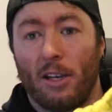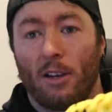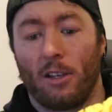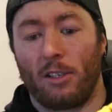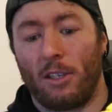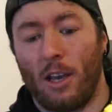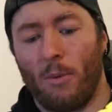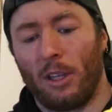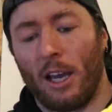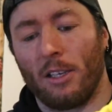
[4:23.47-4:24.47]
so it's
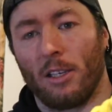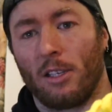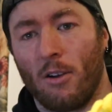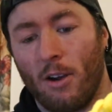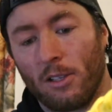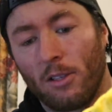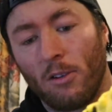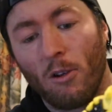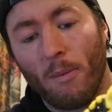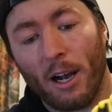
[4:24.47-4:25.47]
with these, it's a nice
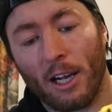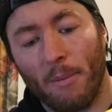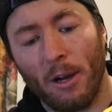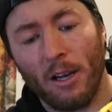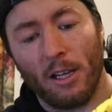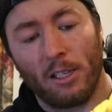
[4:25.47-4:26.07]
nubuck upper.